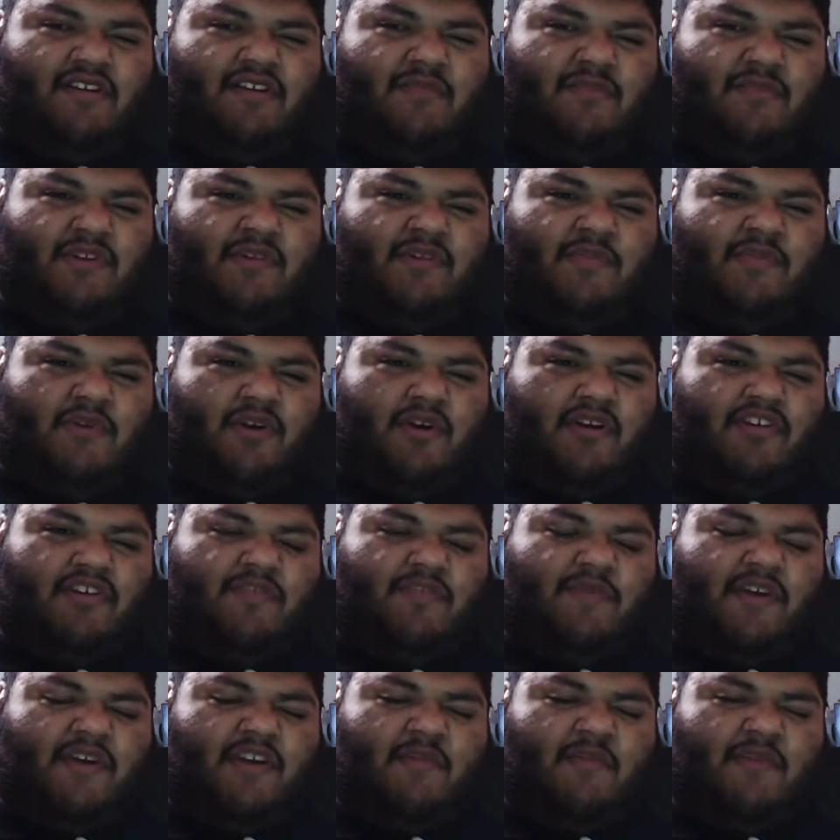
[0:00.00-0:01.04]
Peter Parker
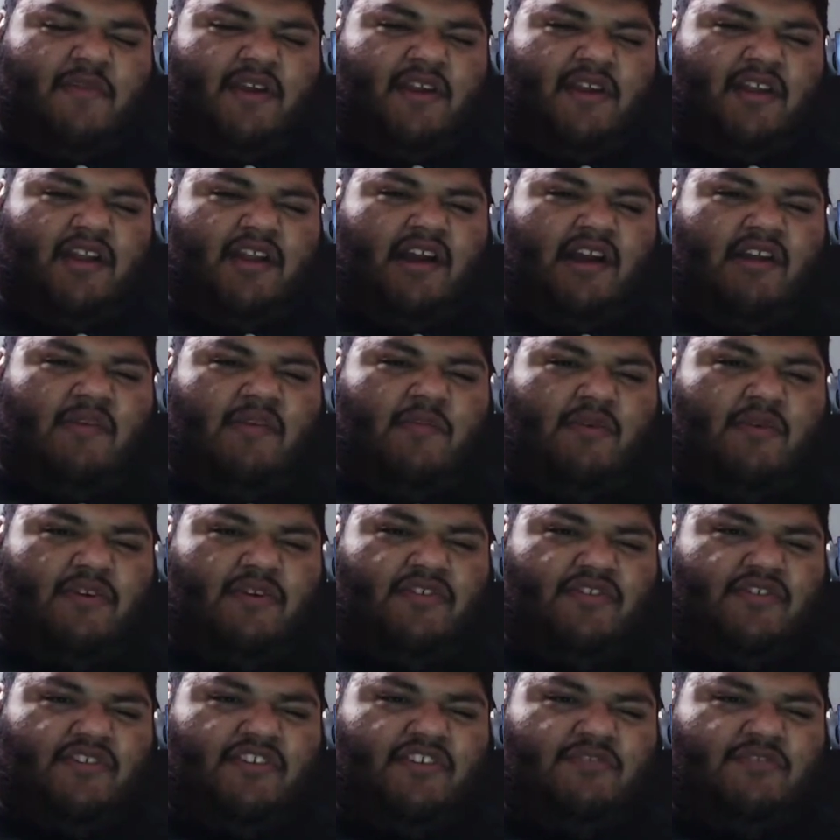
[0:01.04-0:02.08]
Spider-Man counterpart
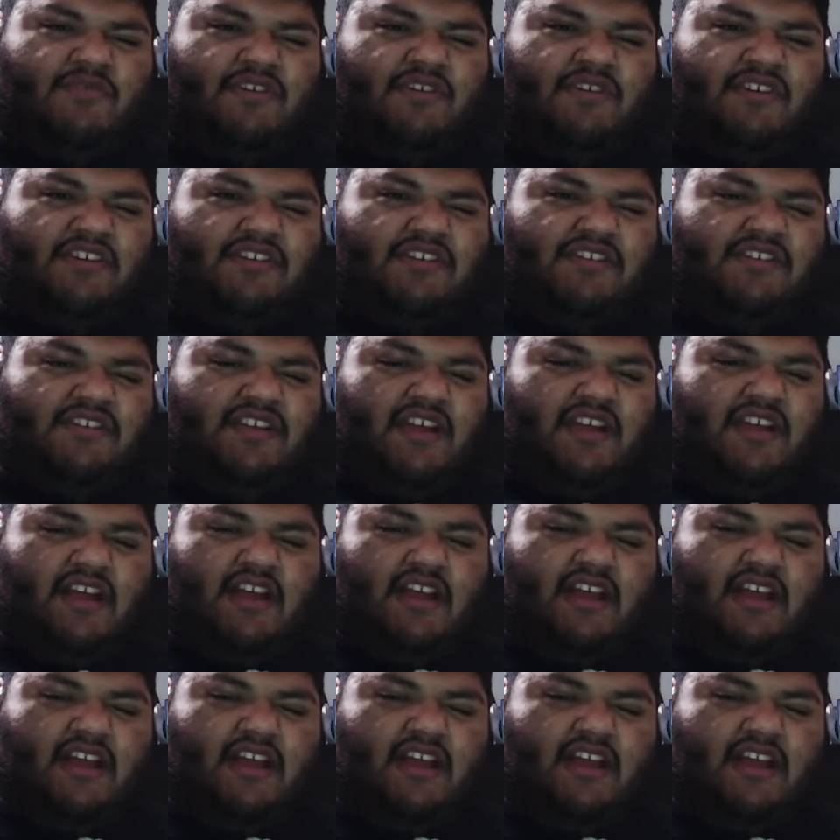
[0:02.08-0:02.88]
to this one, because